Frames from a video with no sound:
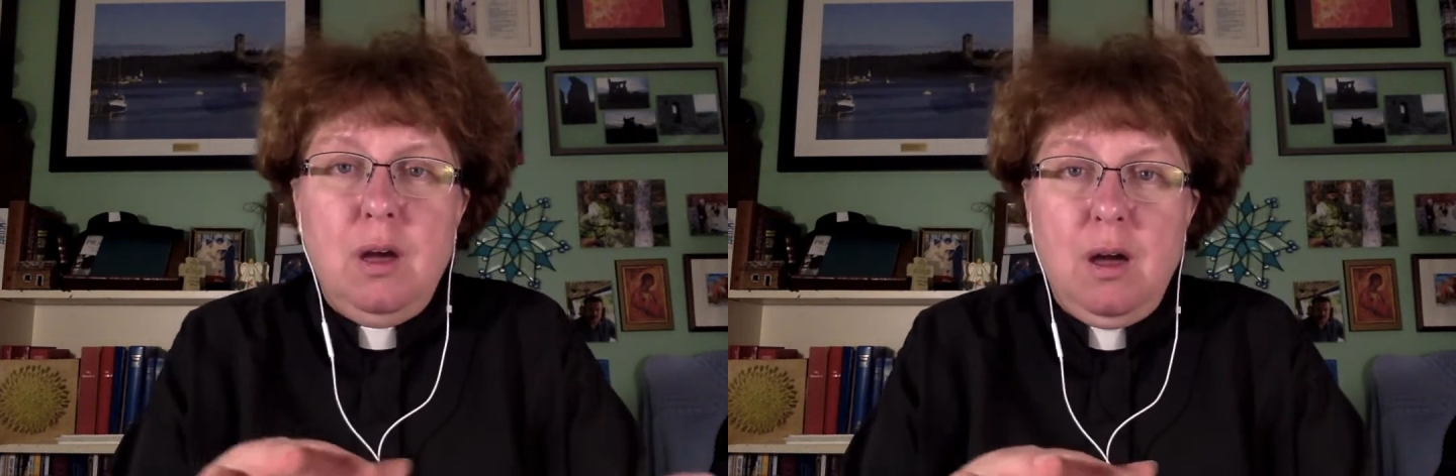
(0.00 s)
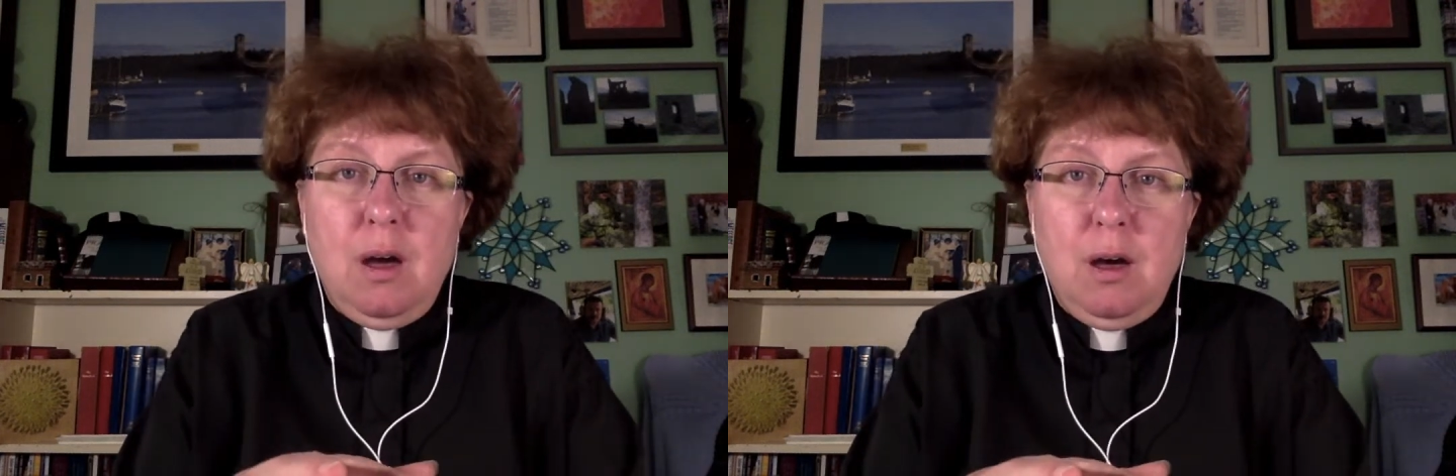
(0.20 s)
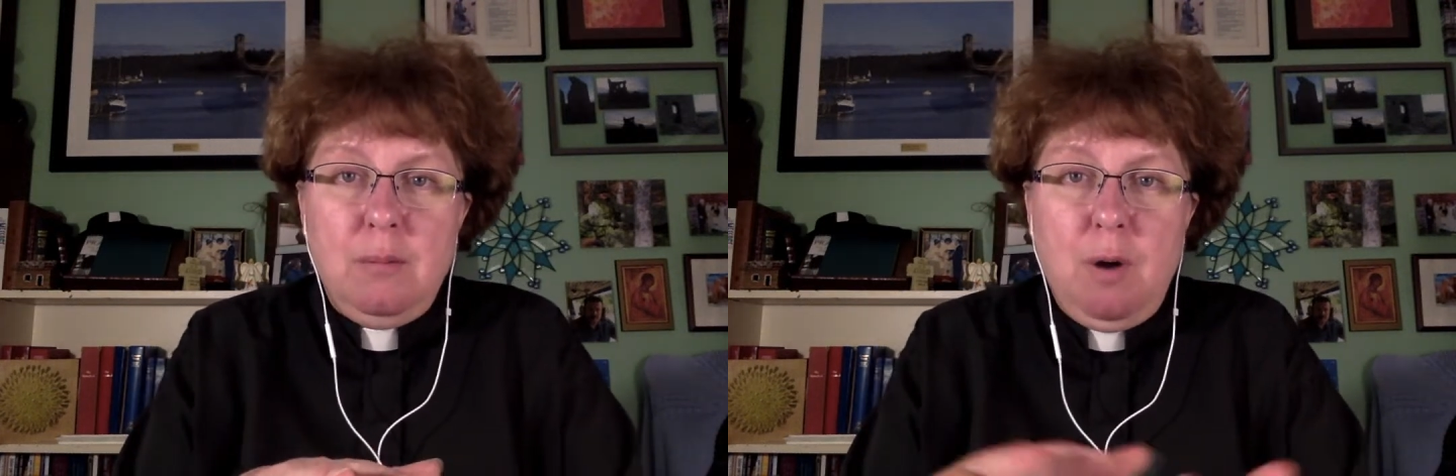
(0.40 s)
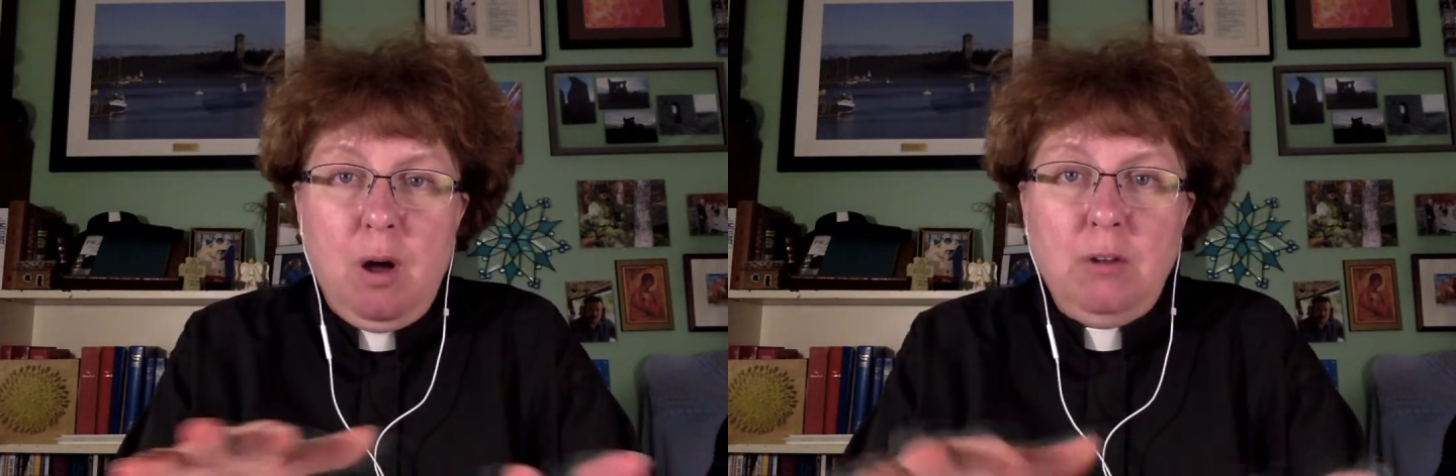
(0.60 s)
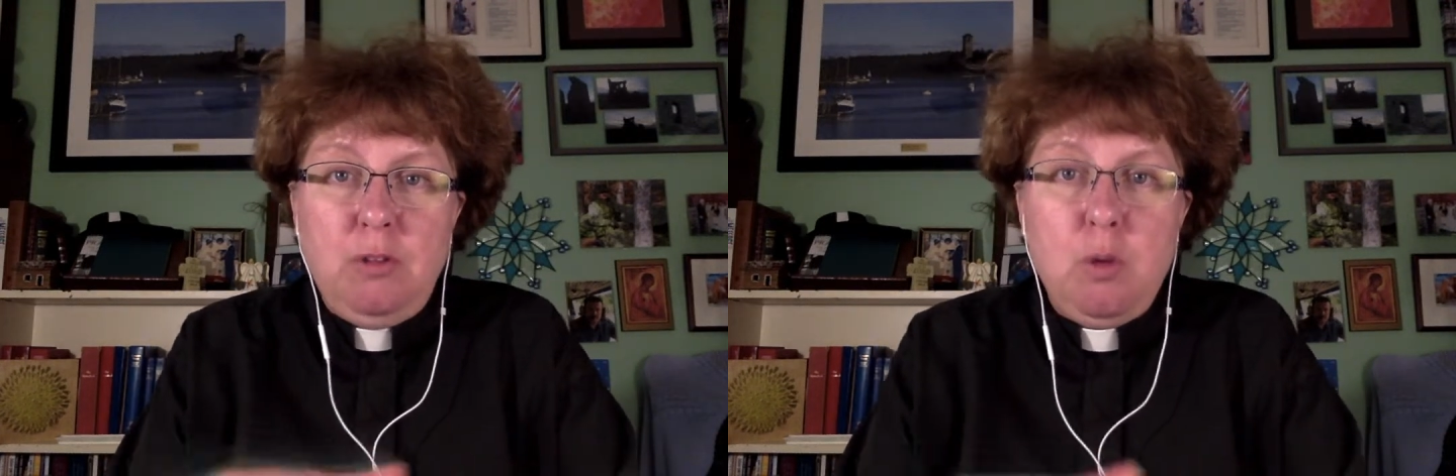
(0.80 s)

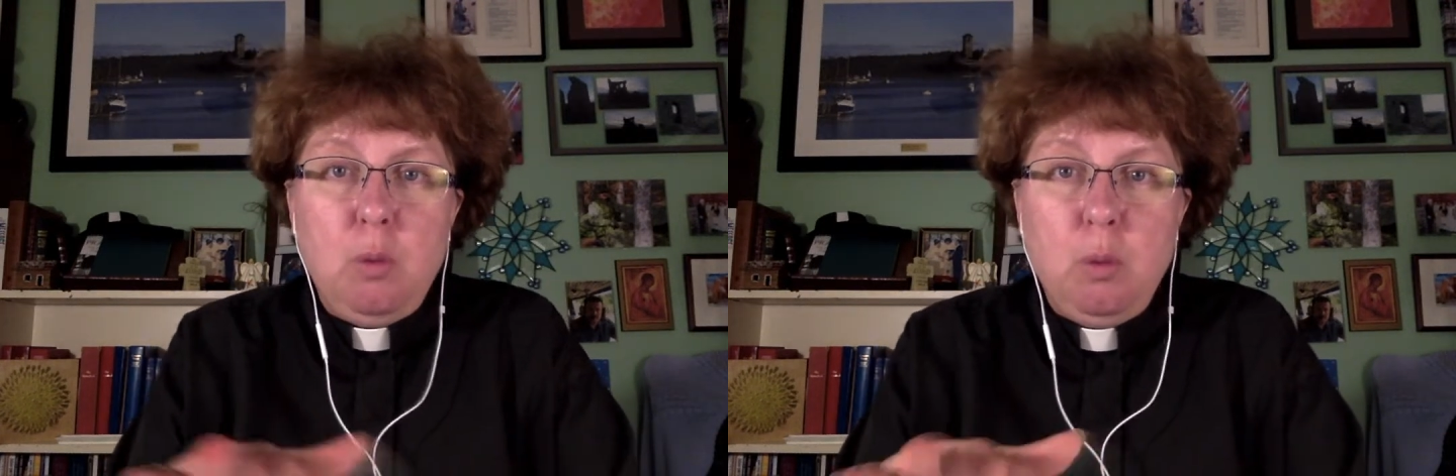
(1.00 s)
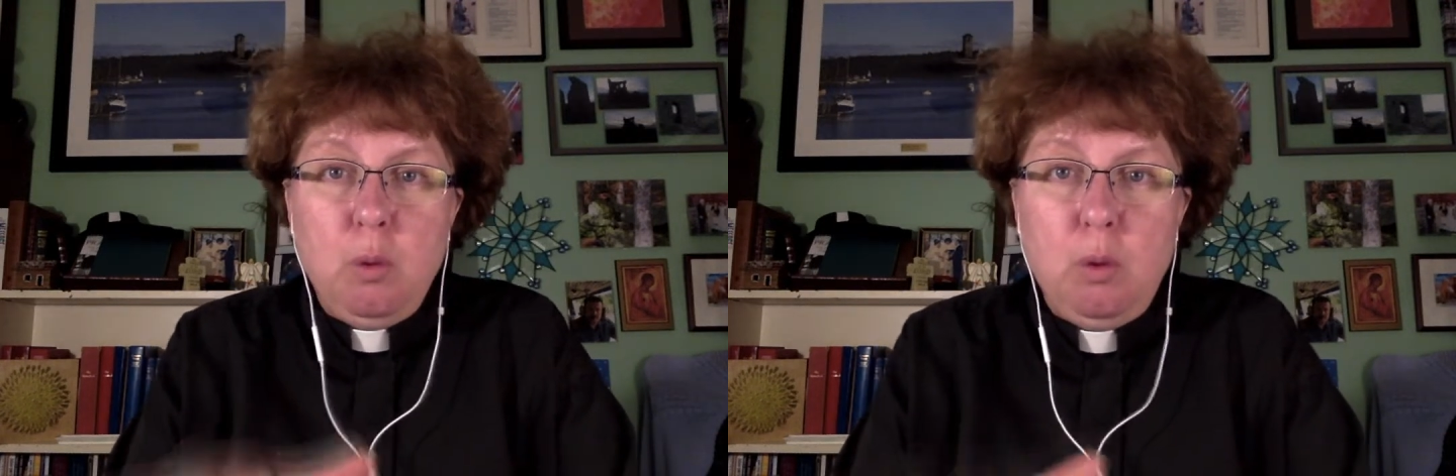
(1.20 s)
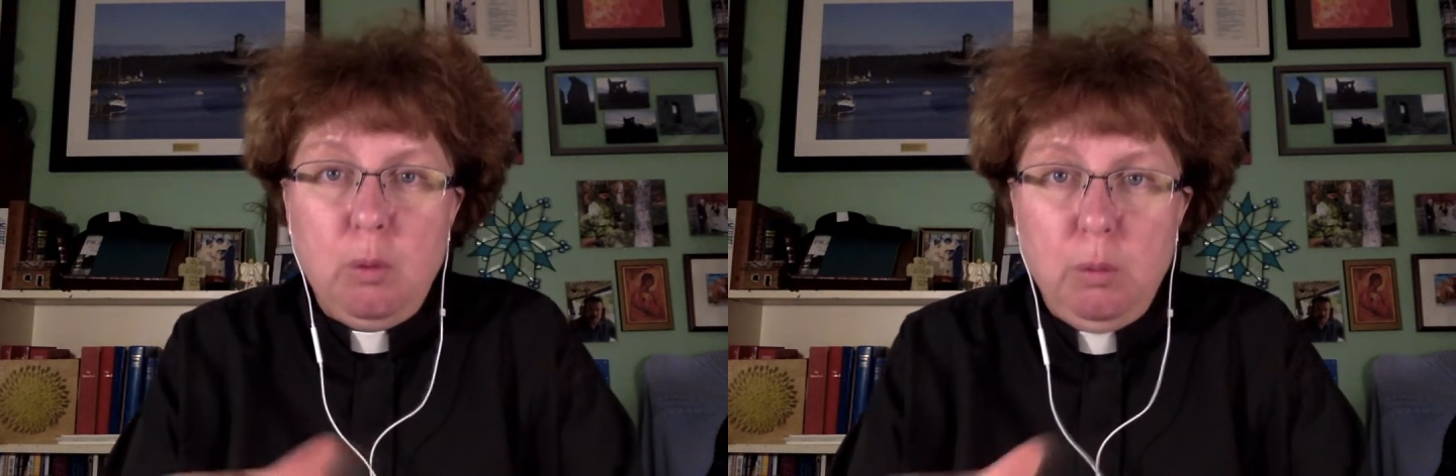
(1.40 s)
onto the rural